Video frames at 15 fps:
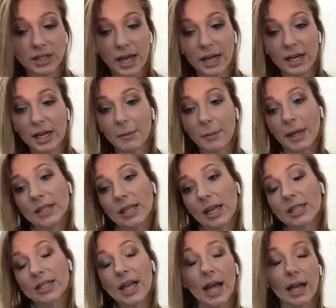It might take
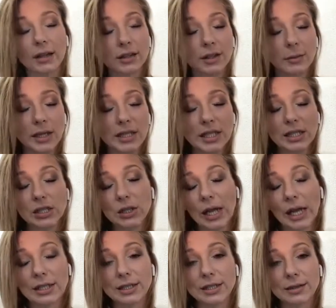a day. It might take 2
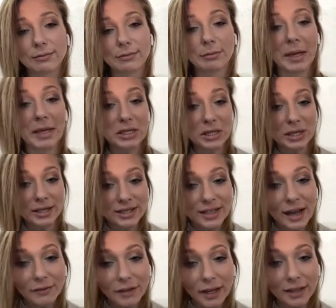days. Mine took
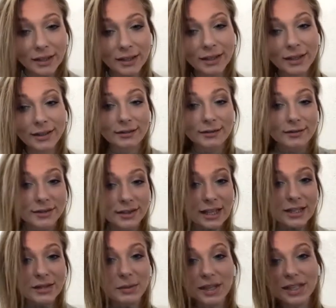7.
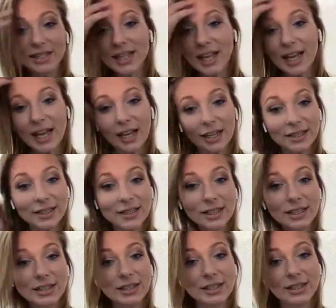That's what it takes.
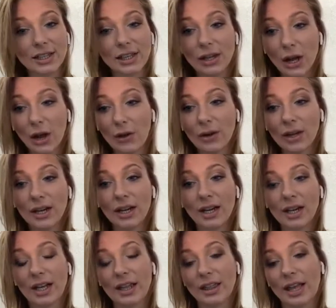
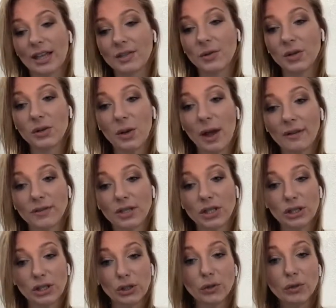And that's what you have to
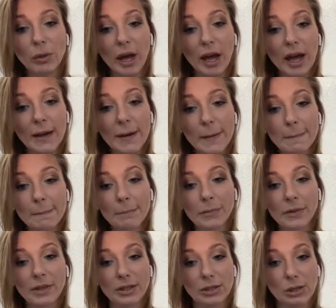do. But
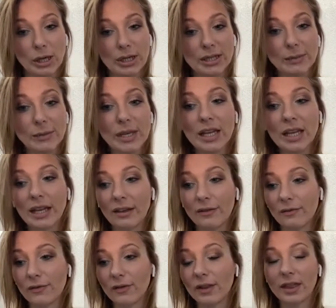trust me,
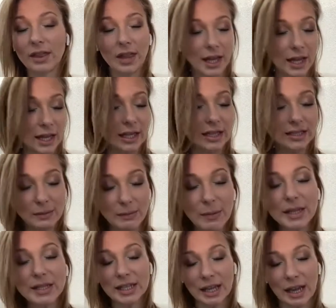it's
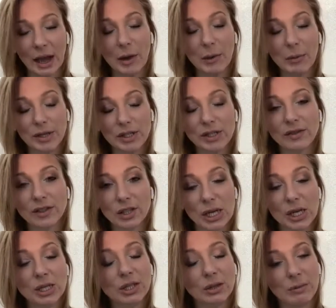amazing how much of a
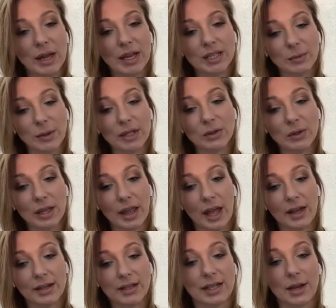change it makes by doing
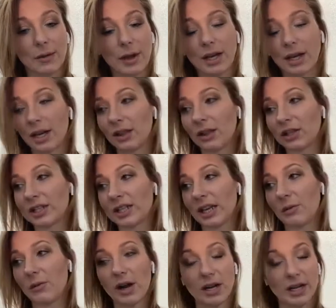that. Because I went and looked
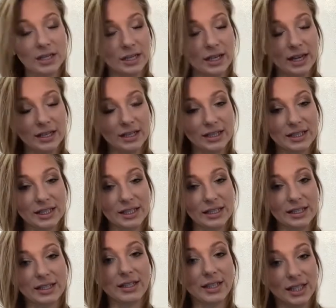inward and
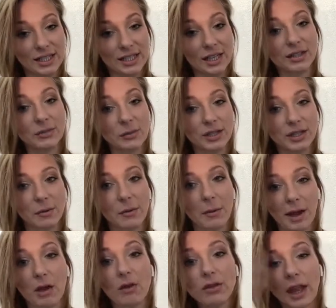did and dealt with some of
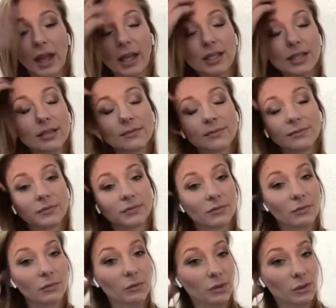my own things,
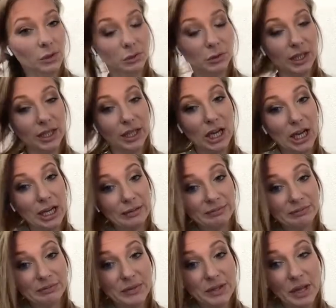which was really good.
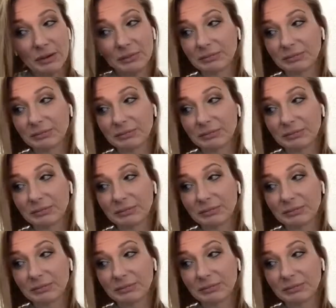So.